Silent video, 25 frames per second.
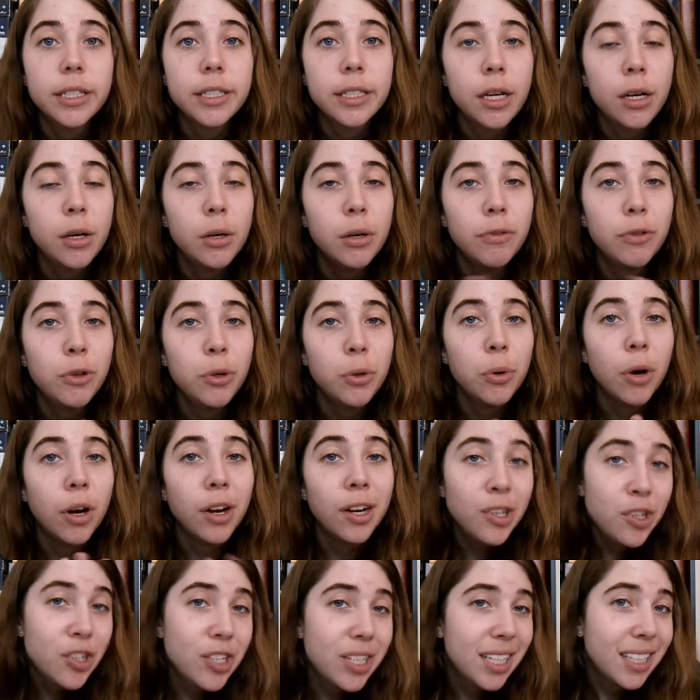So if you are
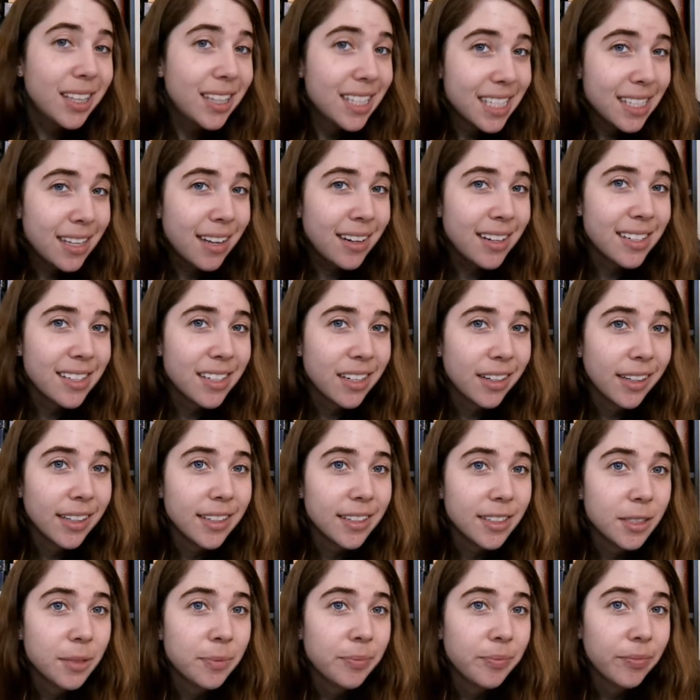interested in the study
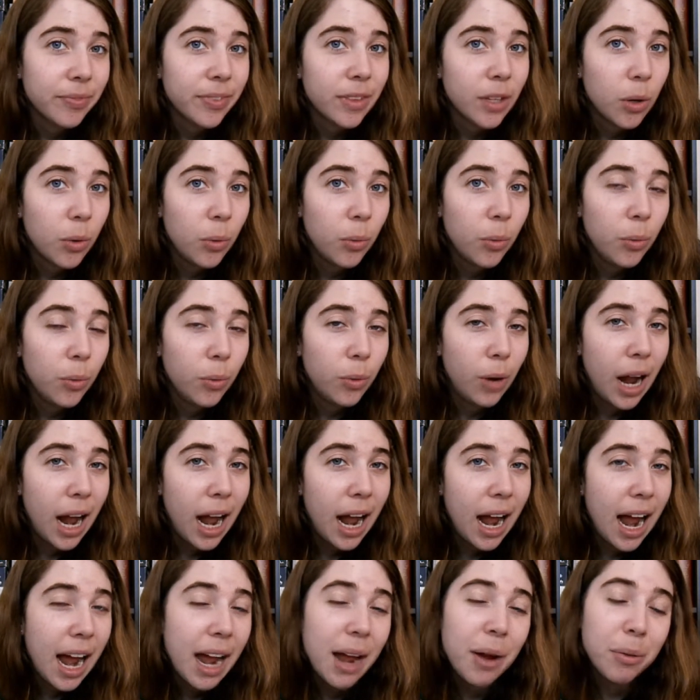series,
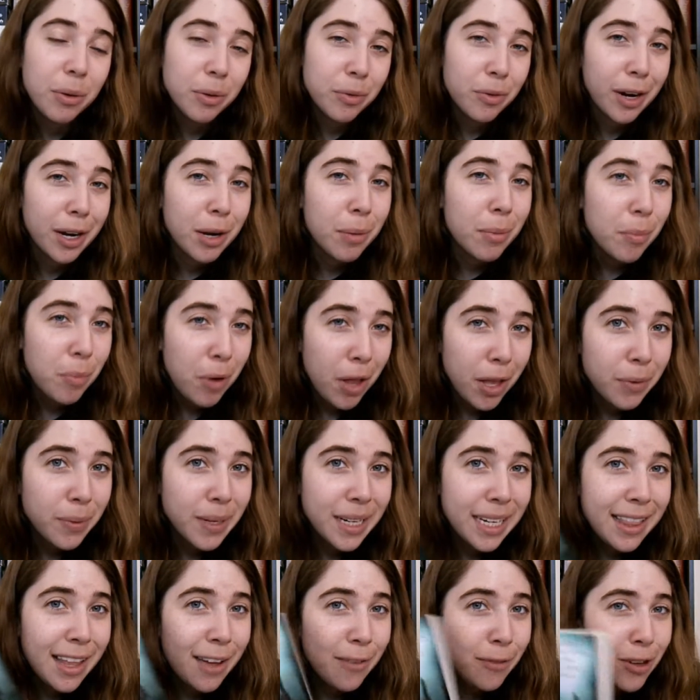I would recommend probably
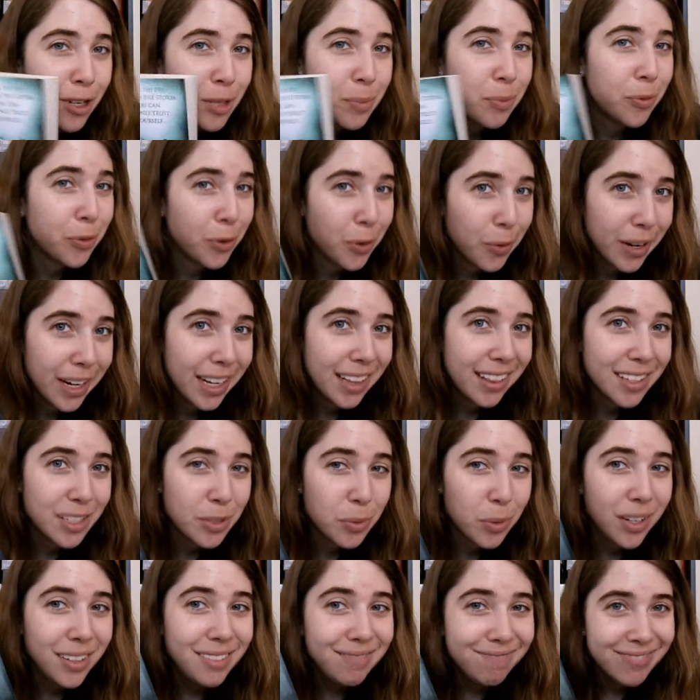reading that first before reading this
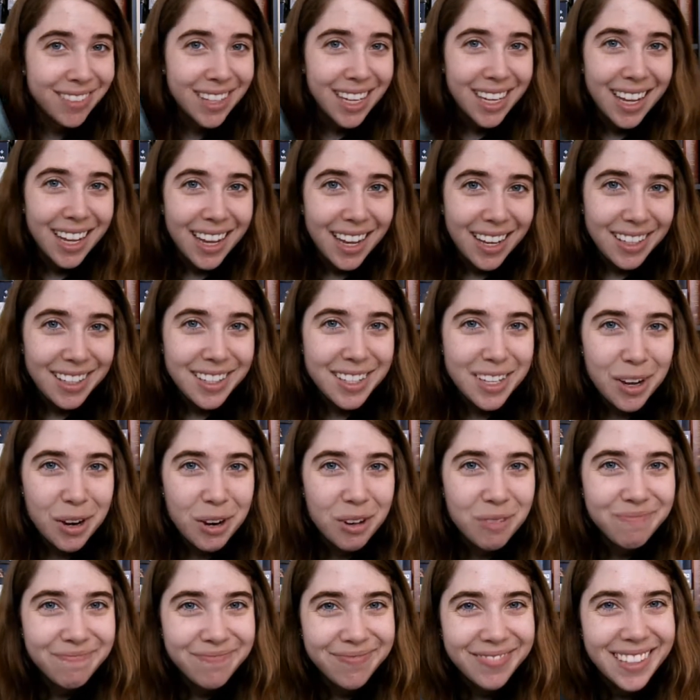one.
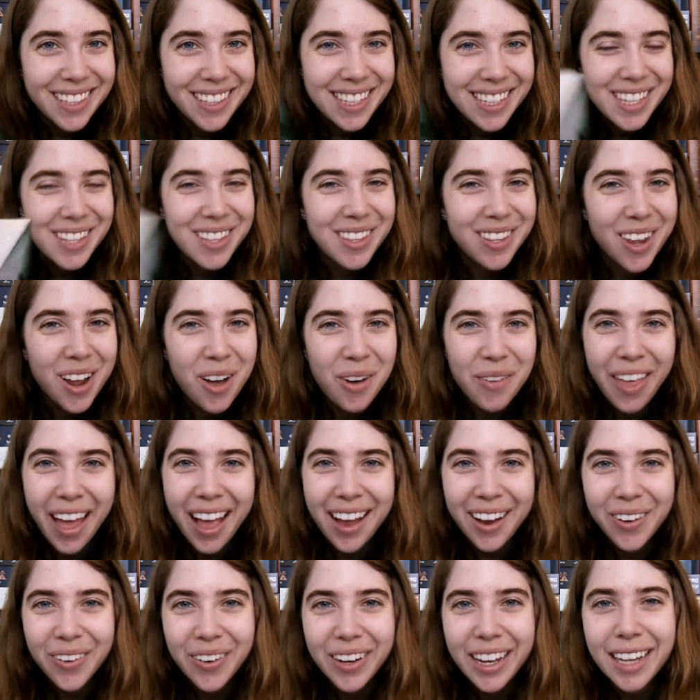So know
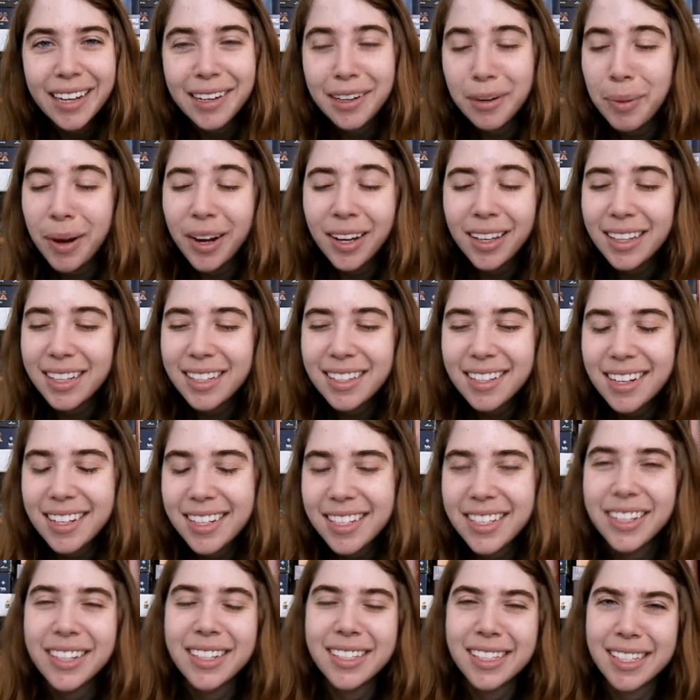that going in. And apparently the study
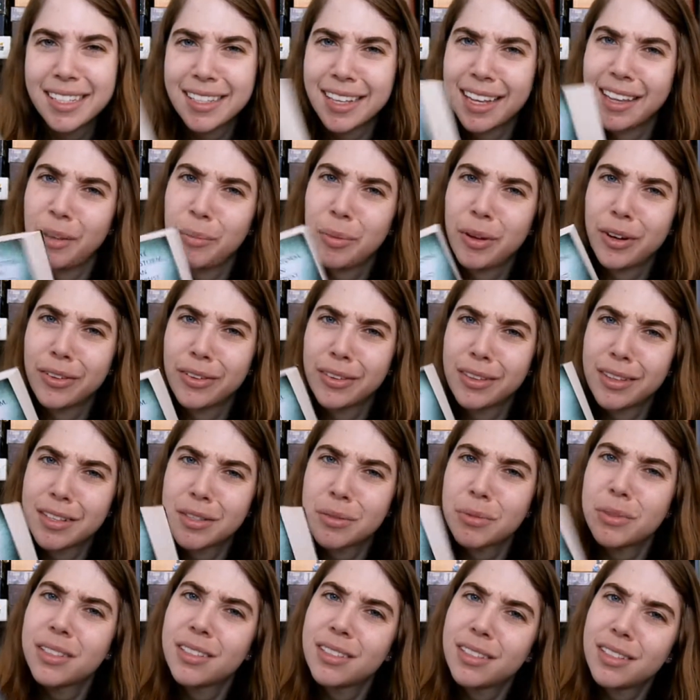series is slightly better than this
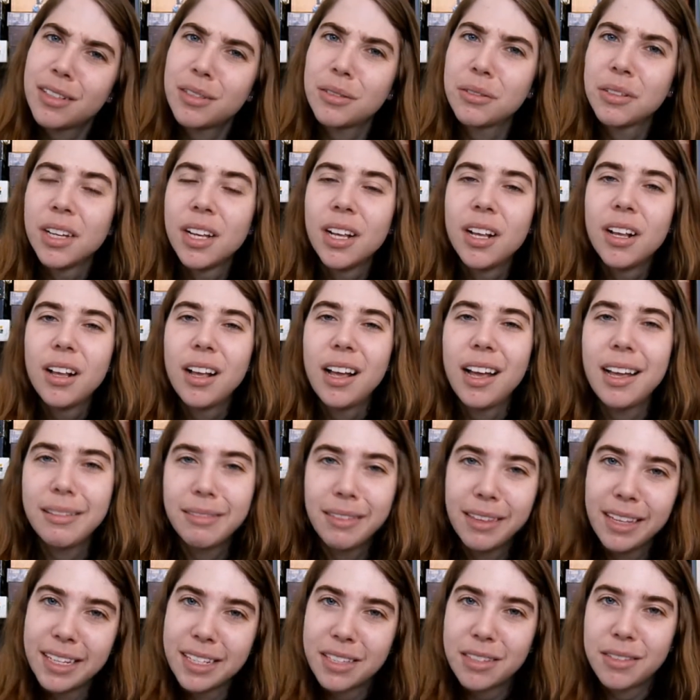one, so at
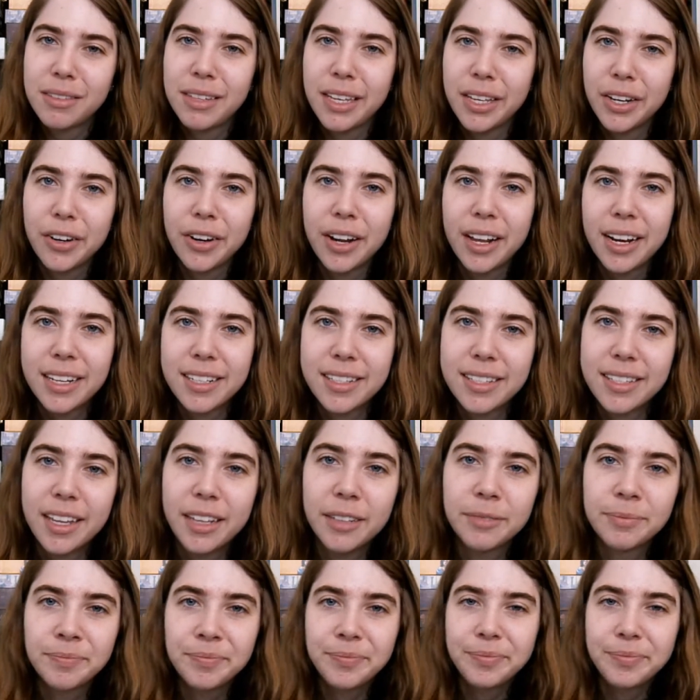least the internet has said.